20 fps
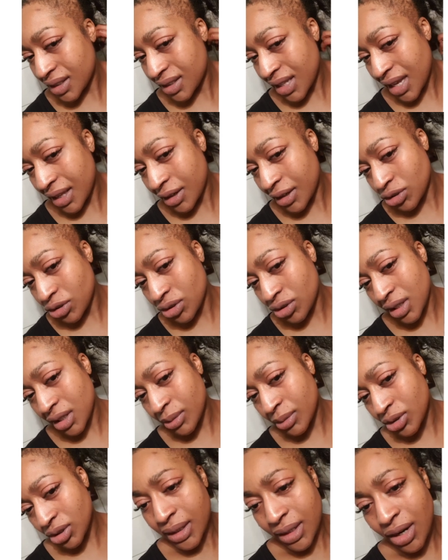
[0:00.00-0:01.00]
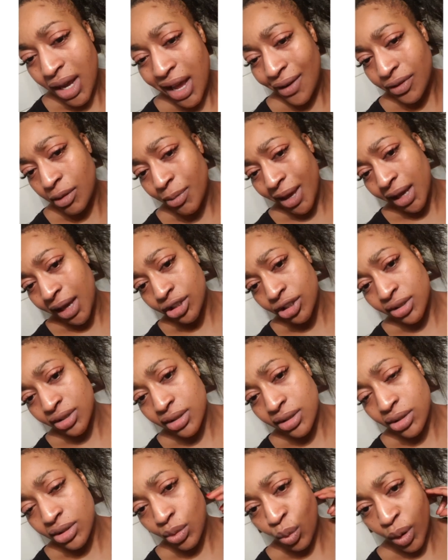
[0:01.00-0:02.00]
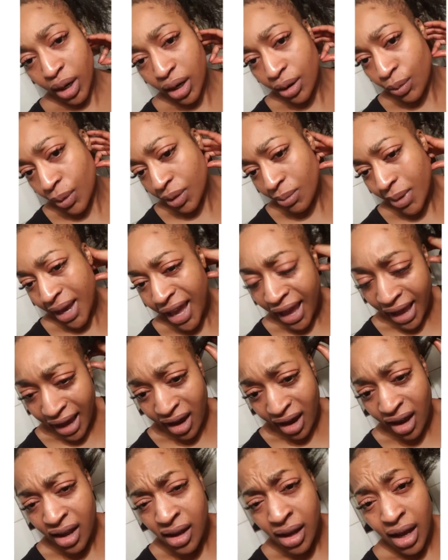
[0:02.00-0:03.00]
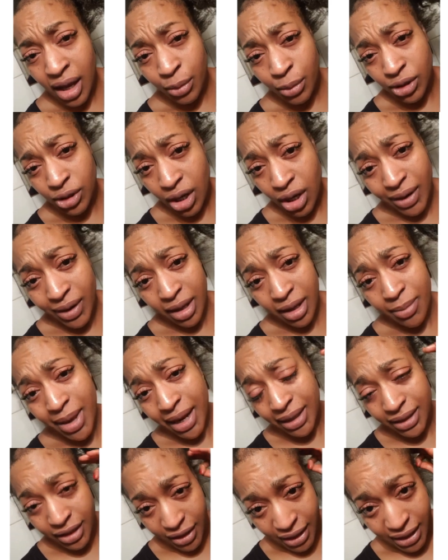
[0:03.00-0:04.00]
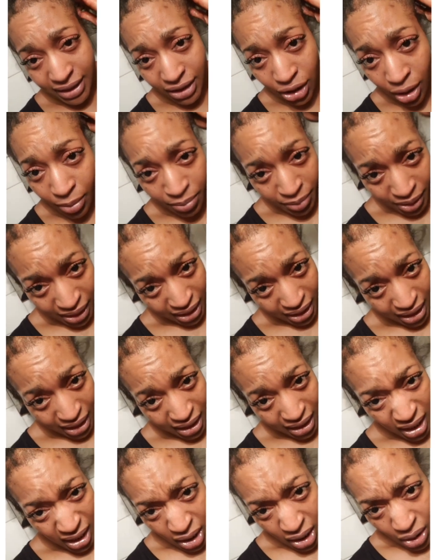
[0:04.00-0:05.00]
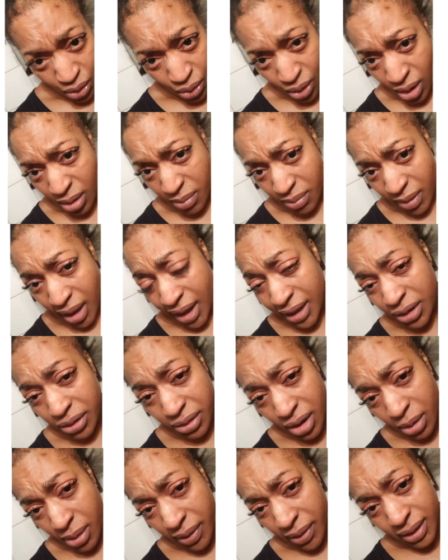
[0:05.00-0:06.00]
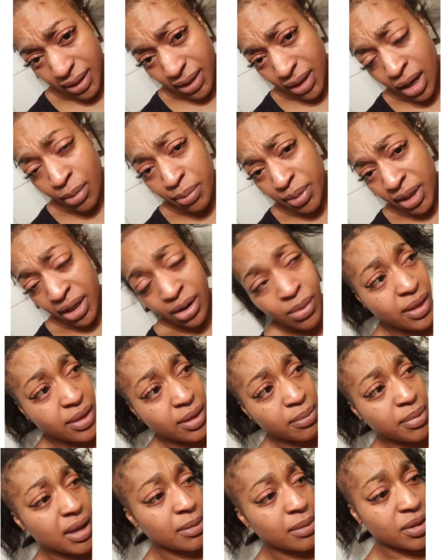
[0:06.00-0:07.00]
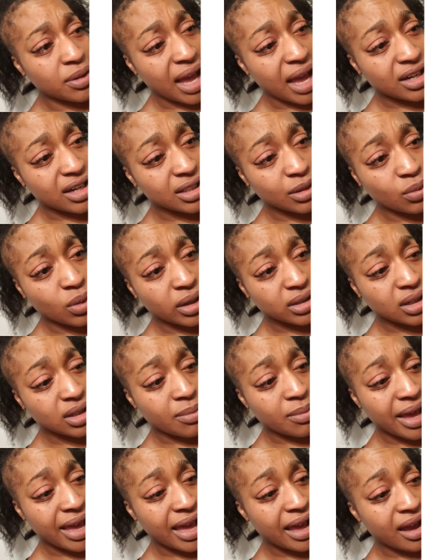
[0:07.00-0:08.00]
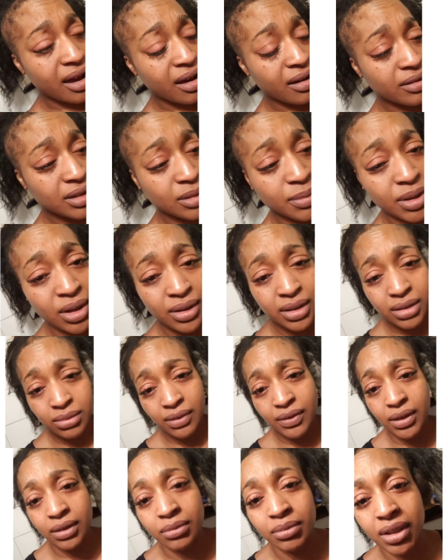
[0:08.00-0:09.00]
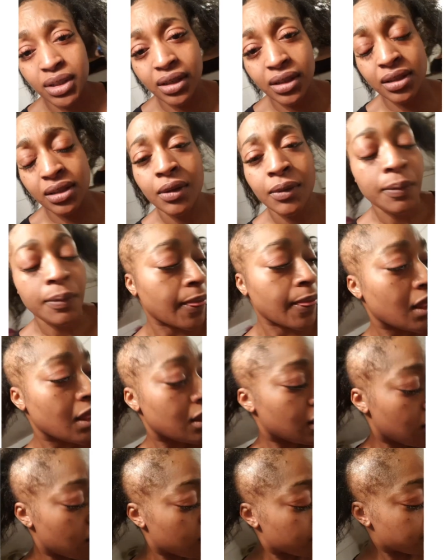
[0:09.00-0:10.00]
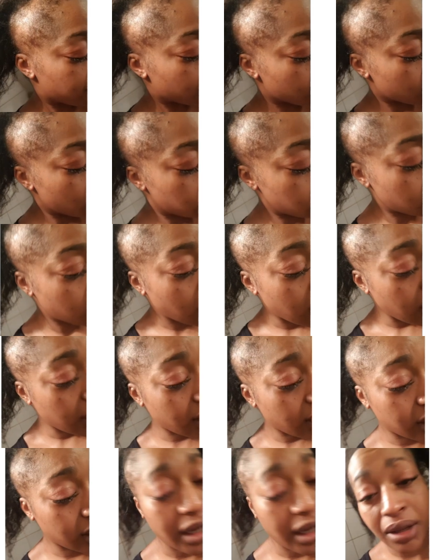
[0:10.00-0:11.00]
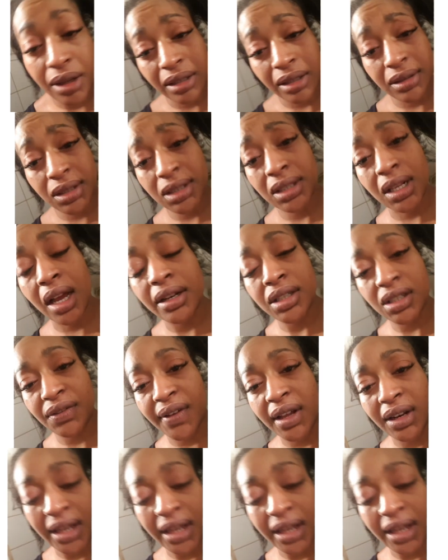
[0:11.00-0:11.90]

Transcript: is that? They did not have the patience to work with my hair. I would not recommend this company, or I don't know whether it's the company or the people that actually worked on my hair, to be honest with you, because I just felt